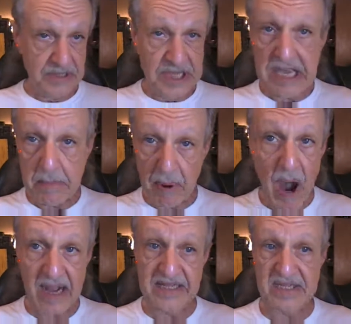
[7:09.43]
Deep
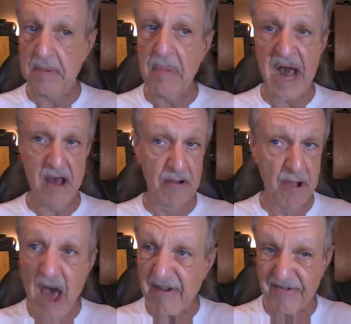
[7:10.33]
pockets can buy a
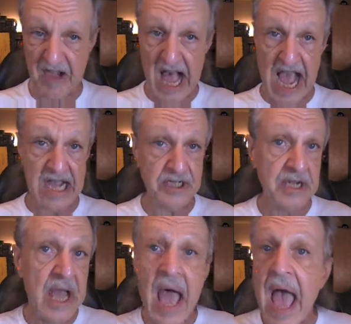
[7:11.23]
lot of
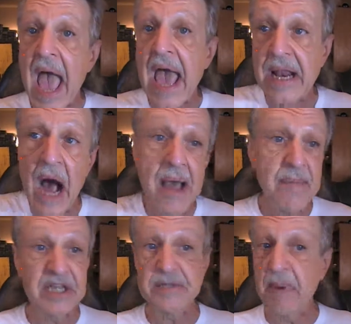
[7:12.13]
flash, and
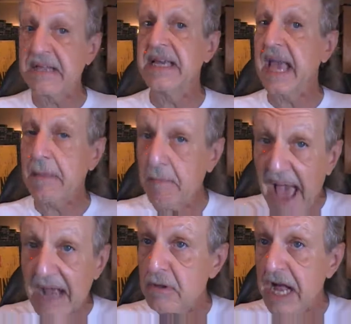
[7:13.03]
I'm expecting a
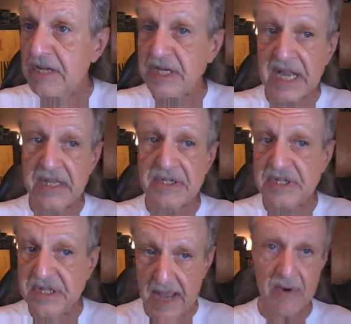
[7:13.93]
backlash
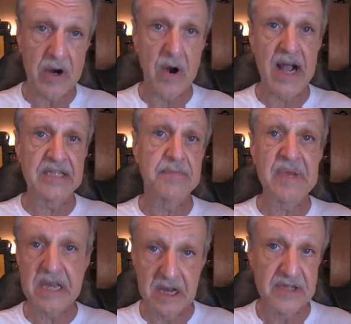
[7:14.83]
against Democrats
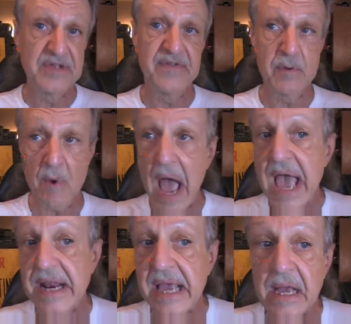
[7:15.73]
because of the
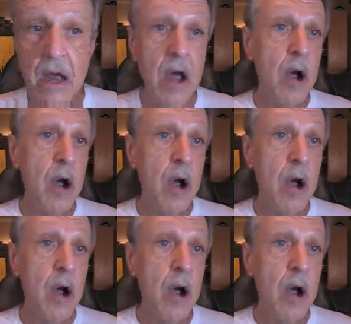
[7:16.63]
rioting,